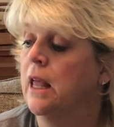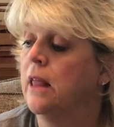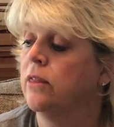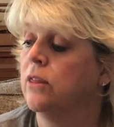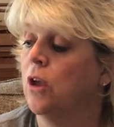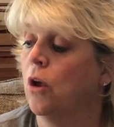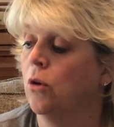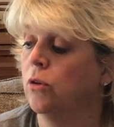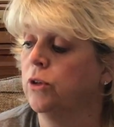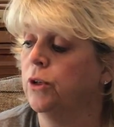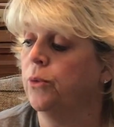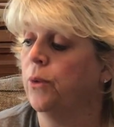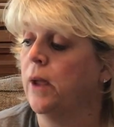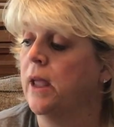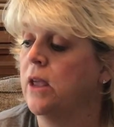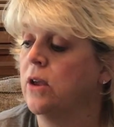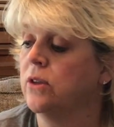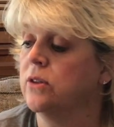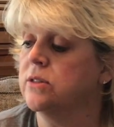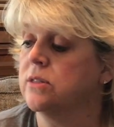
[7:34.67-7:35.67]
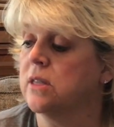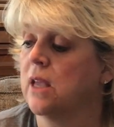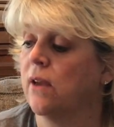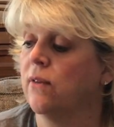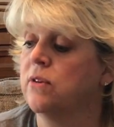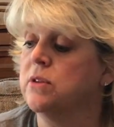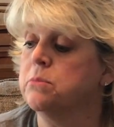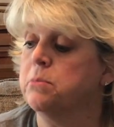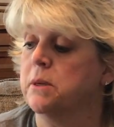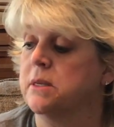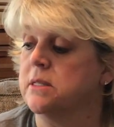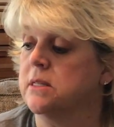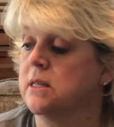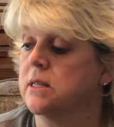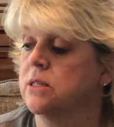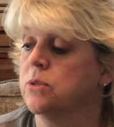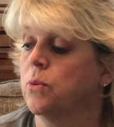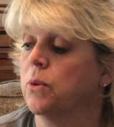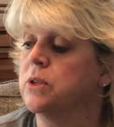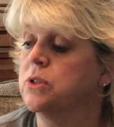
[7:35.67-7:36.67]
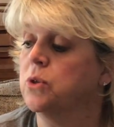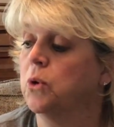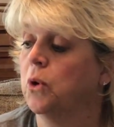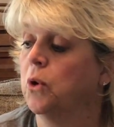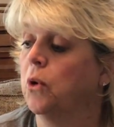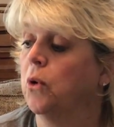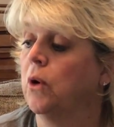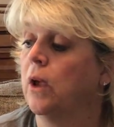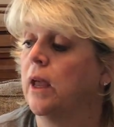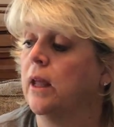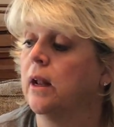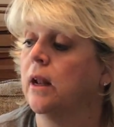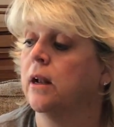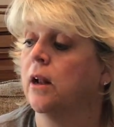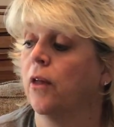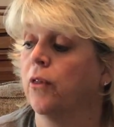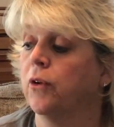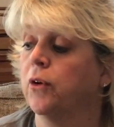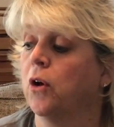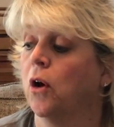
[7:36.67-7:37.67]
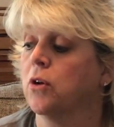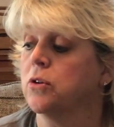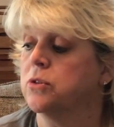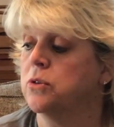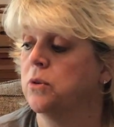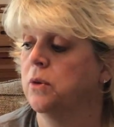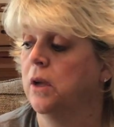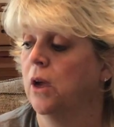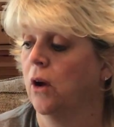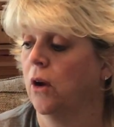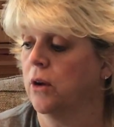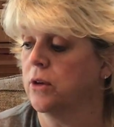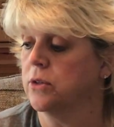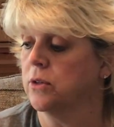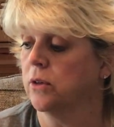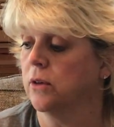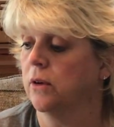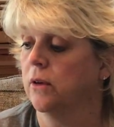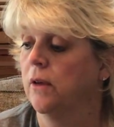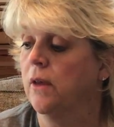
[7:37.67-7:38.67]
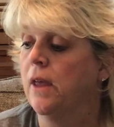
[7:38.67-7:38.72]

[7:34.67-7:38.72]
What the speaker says: The only way he could save his business was to create another cartoon character,